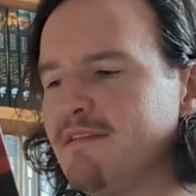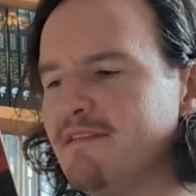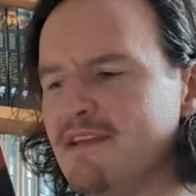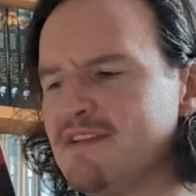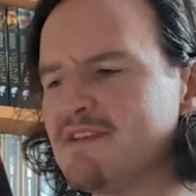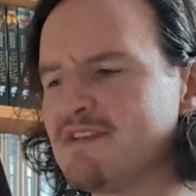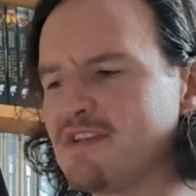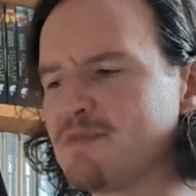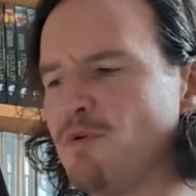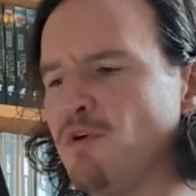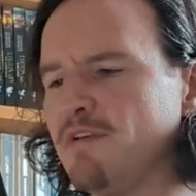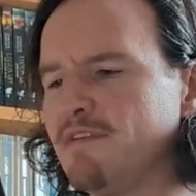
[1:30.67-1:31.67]
"This is the
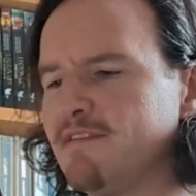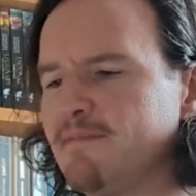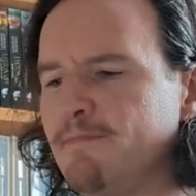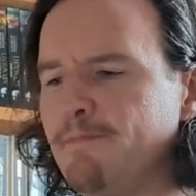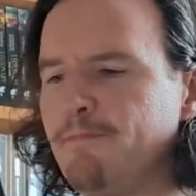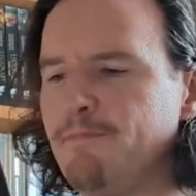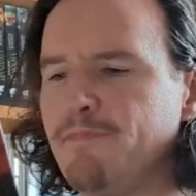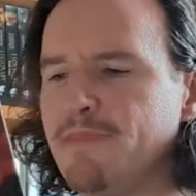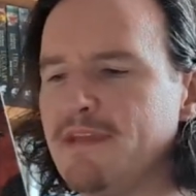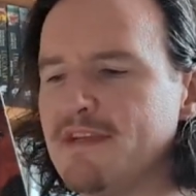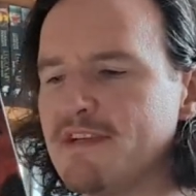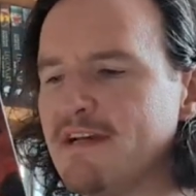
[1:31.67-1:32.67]
spot."
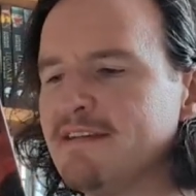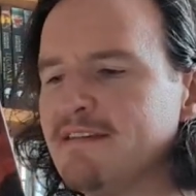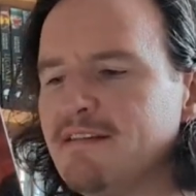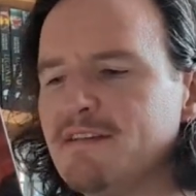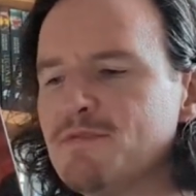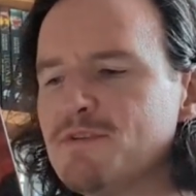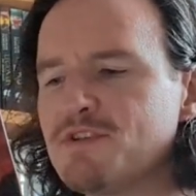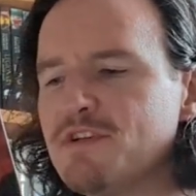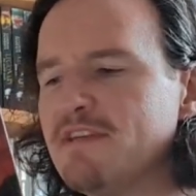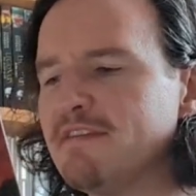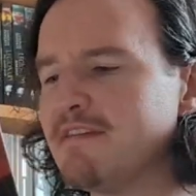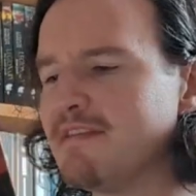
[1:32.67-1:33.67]
He sat a little
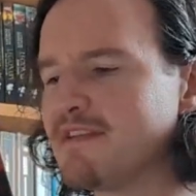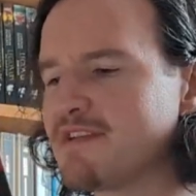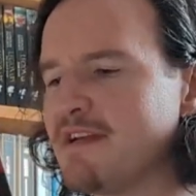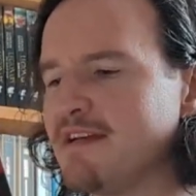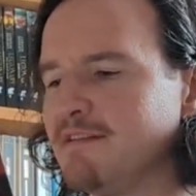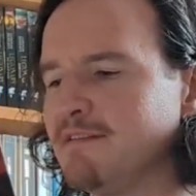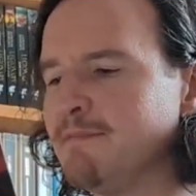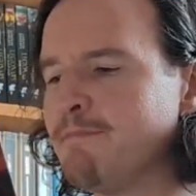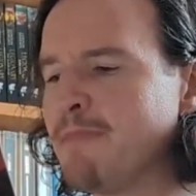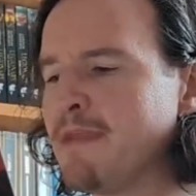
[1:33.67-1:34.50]
straighter in the saddle,